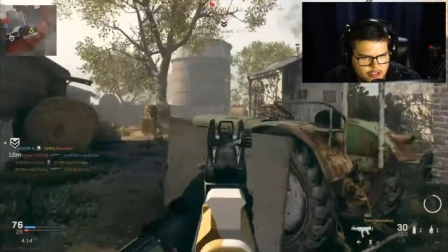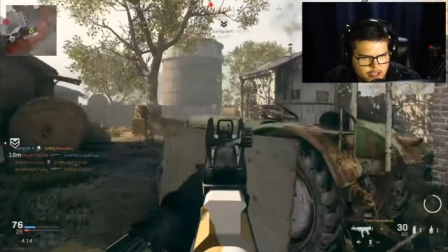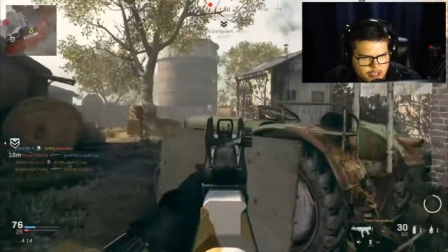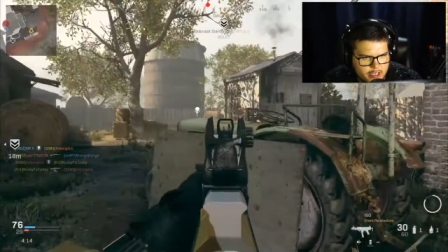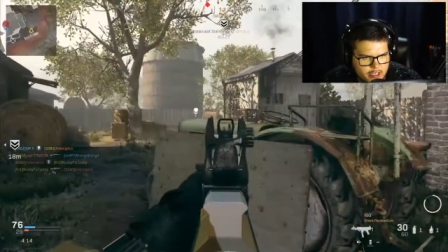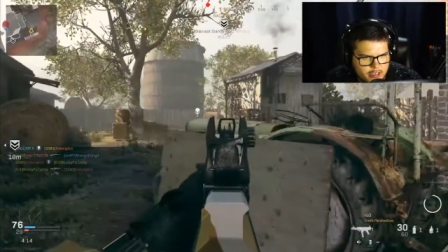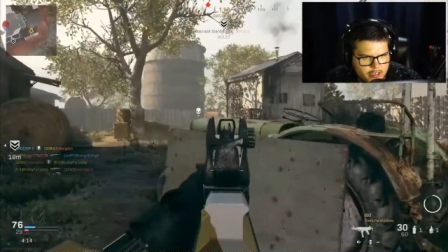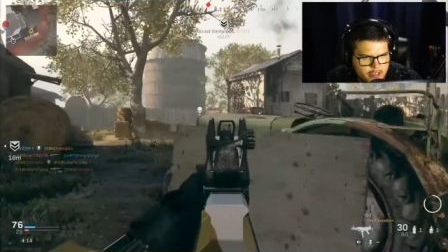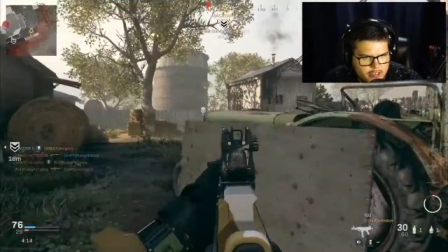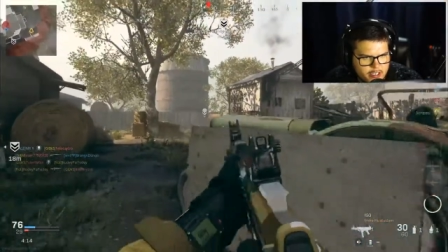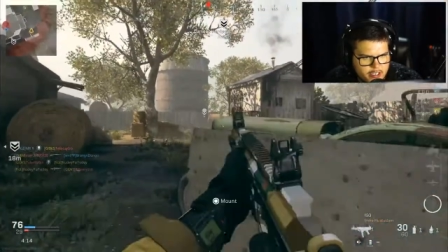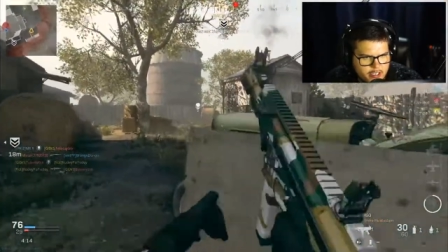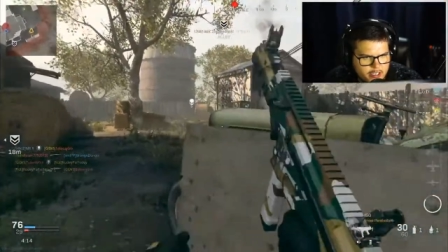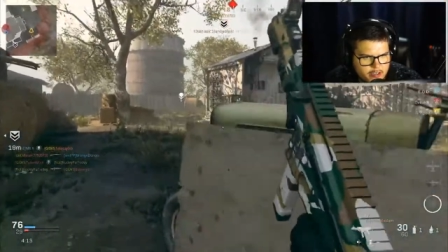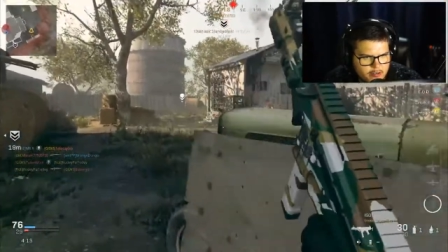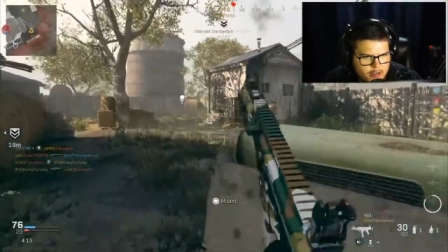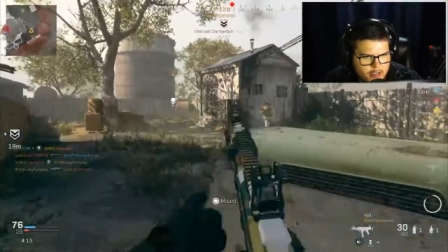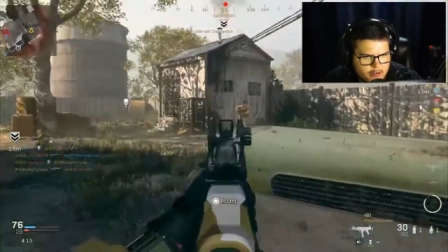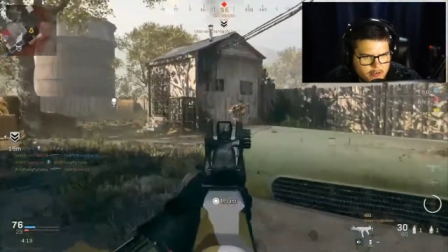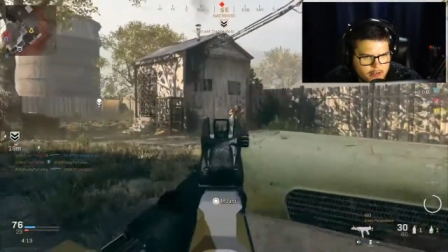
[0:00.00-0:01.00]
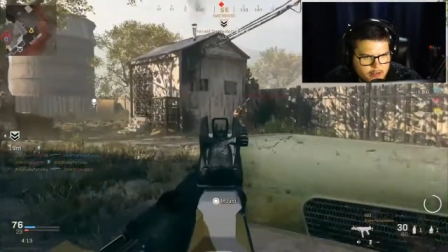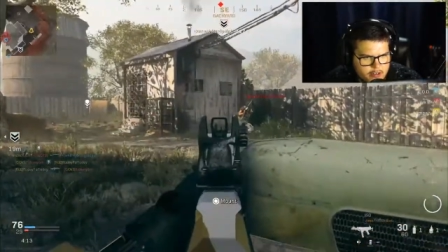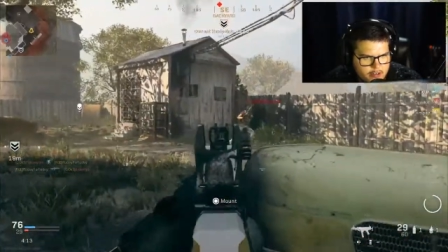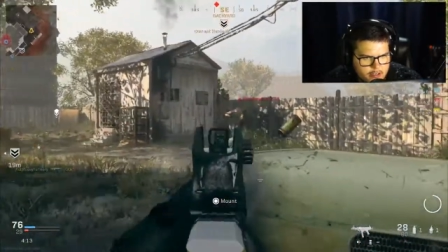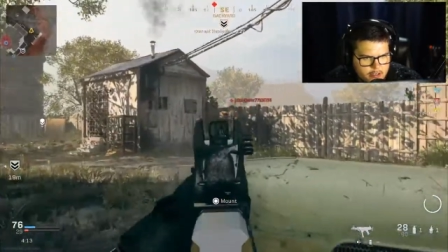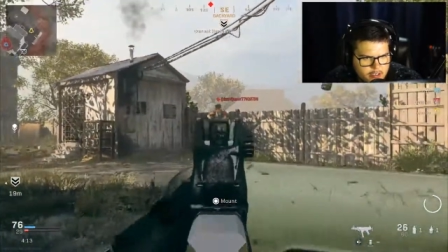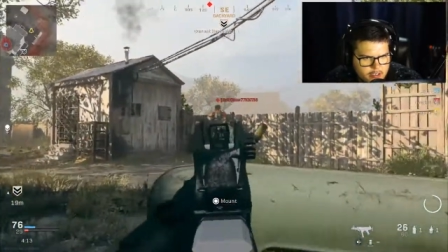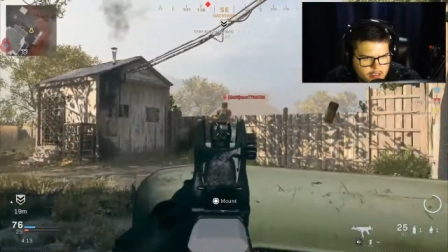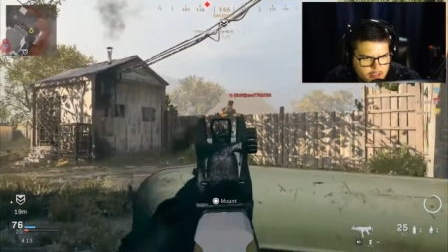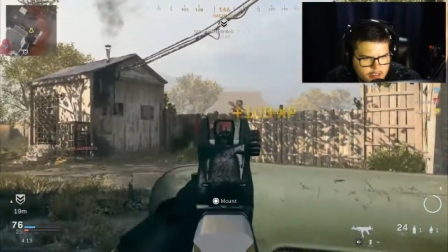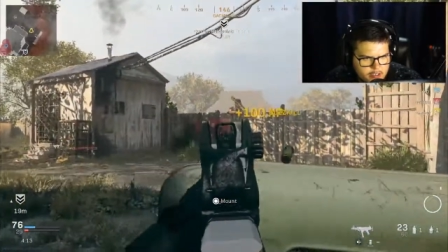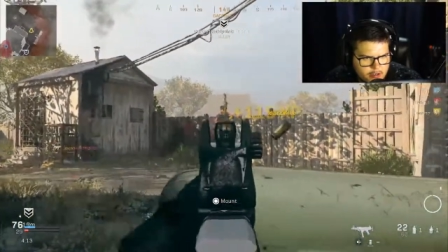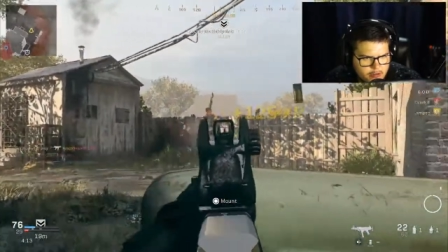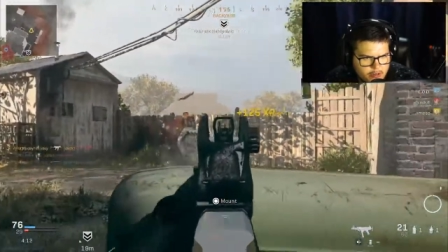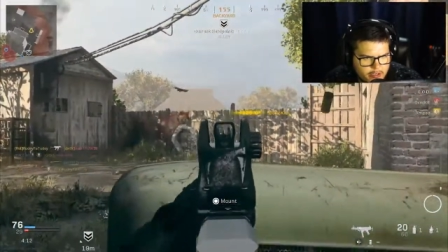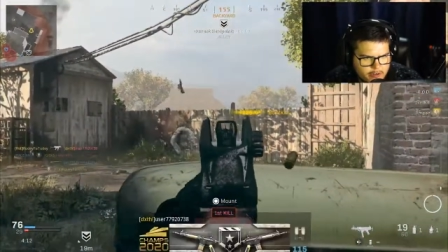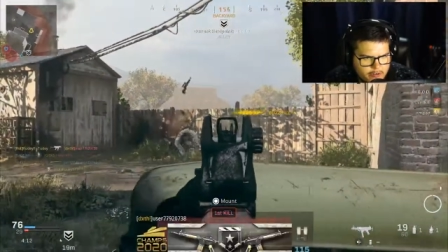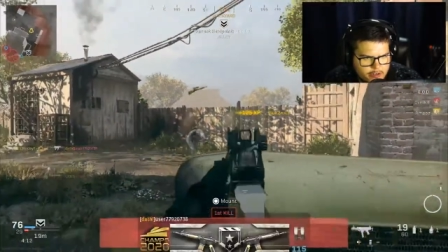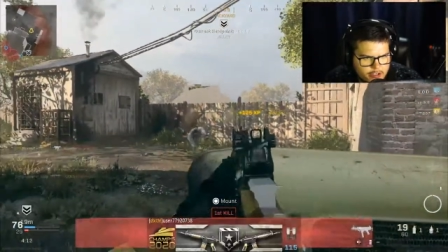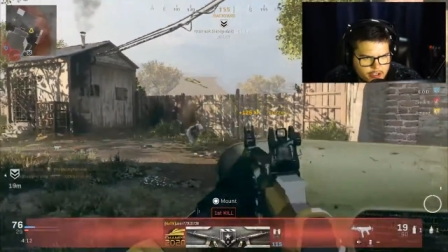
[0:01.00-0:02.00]
strike? Whatever.
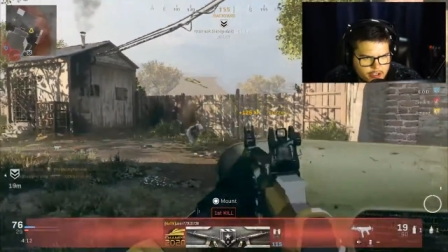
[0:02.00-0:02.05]
Don't even